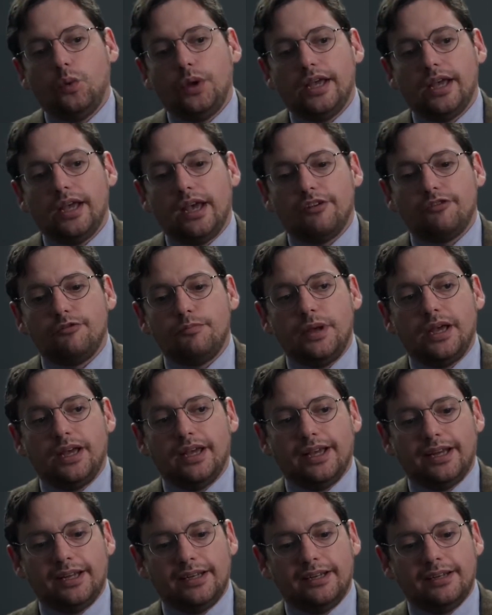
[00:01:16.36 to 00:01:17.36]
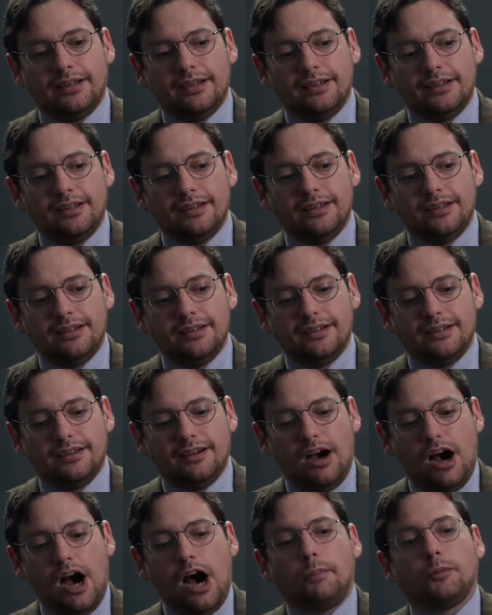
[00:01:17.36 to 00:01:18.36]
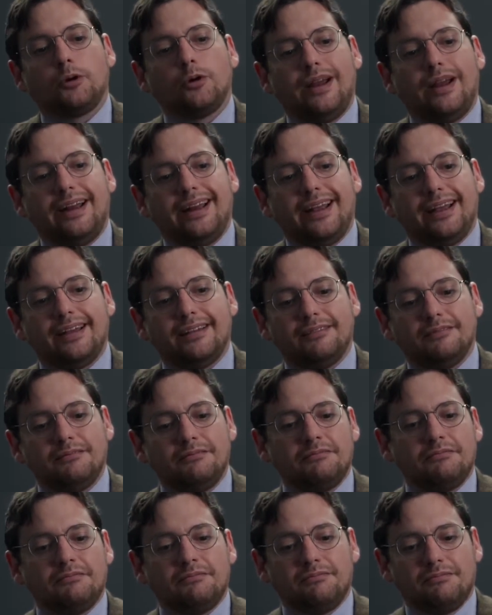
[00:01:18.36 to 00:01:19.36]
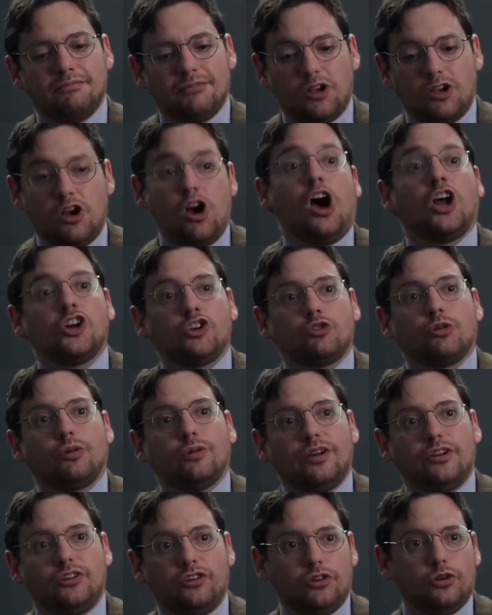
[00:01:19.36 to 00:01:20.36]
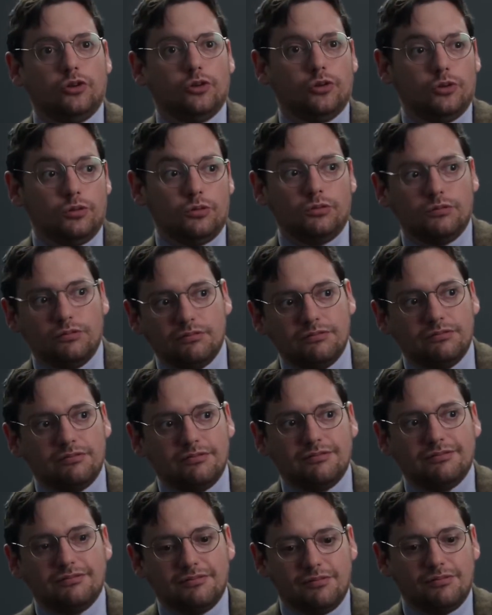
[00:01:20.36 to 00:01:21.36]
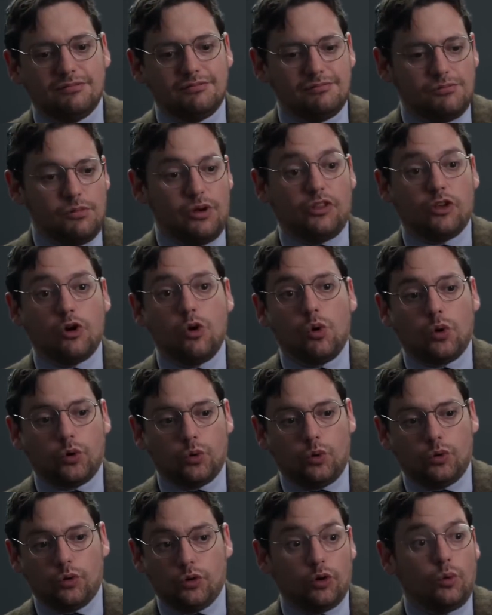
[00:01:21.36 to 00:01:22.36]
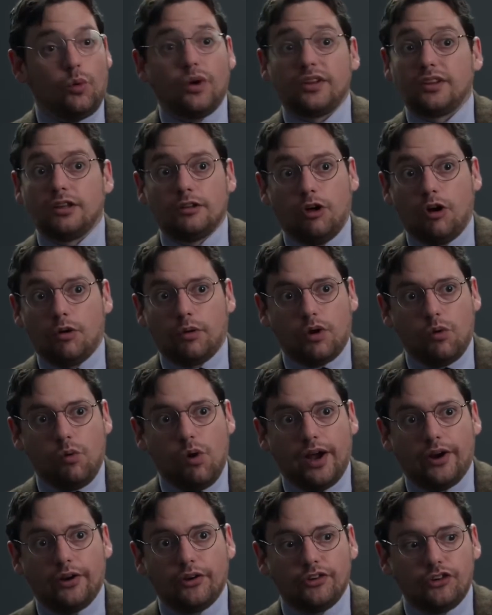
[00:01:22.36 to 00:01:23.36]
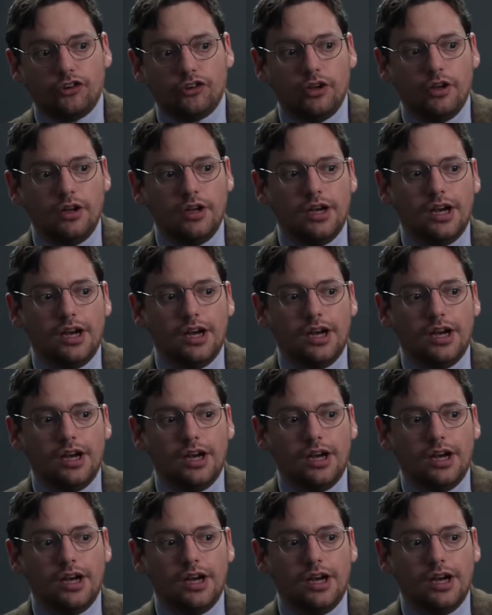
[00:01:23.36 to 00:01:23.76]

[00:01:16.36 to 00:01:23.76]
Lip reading: we have been operating contrary to what the court ordered or what the law requires,